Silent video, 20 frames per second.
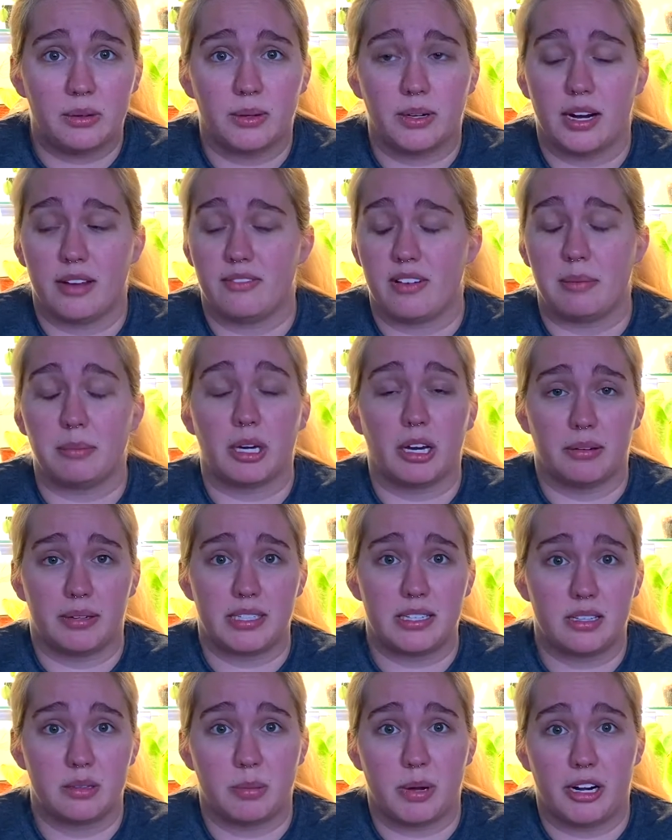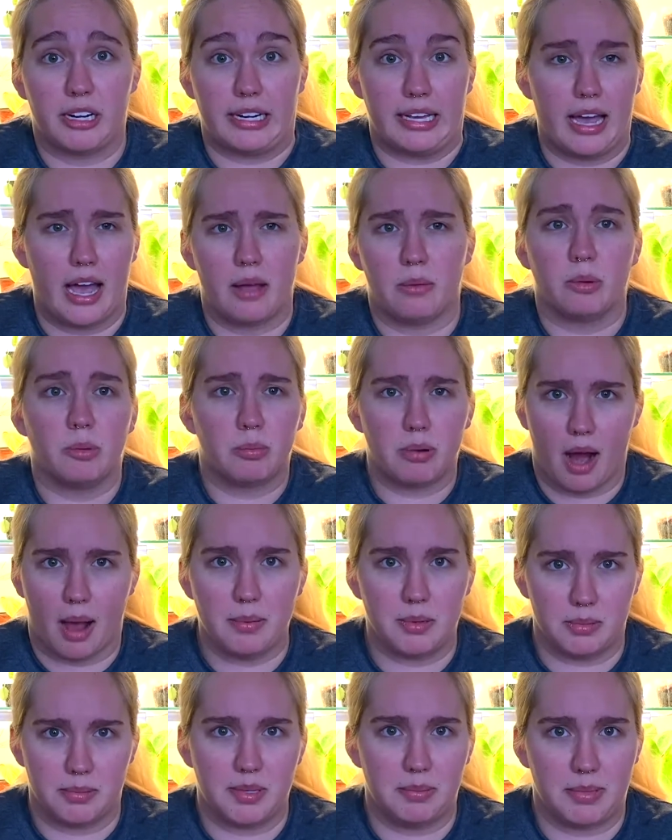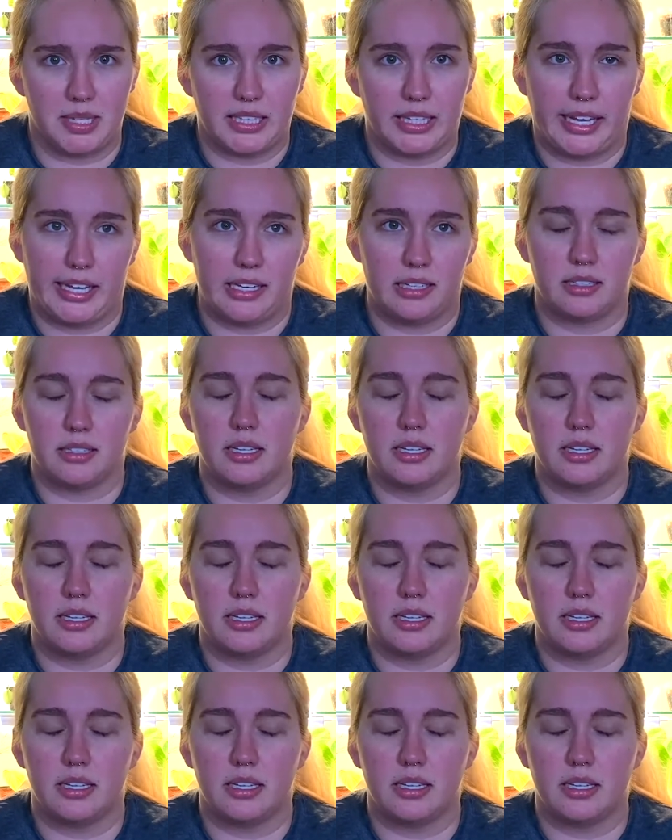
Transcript: if I'm going to the party, I will probably be late.